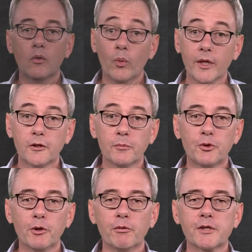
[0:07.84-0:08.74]
Welcome
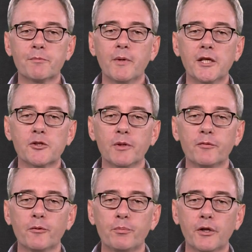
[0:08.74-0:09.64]
to our Risk Management
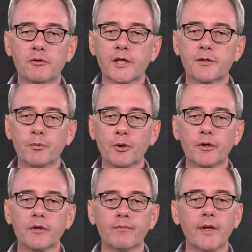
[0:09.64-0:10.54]
for Projects
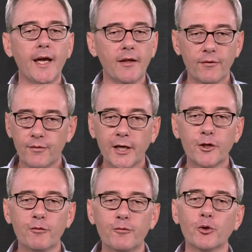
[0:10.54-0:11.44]
MOOC, and thank
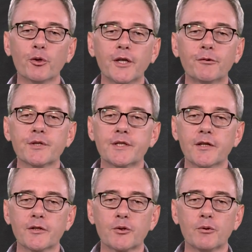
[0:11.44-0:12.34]
you for your interest
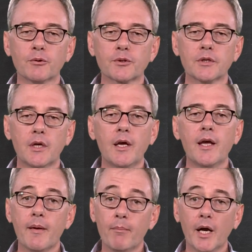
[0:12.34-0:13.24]
in this course.
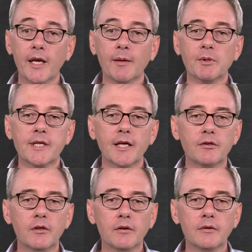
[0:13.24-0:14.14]
My name is
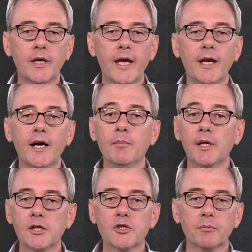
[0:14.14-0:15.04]
Anton, and I'm an
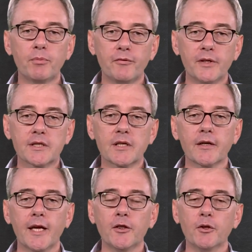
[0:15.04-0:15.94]
adjunct professor
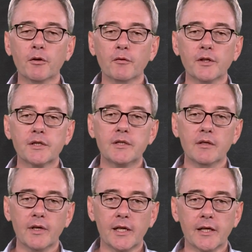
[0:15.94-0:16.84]
at the University
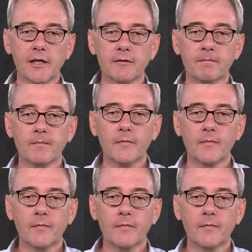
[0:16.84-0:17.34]
of Adelaide.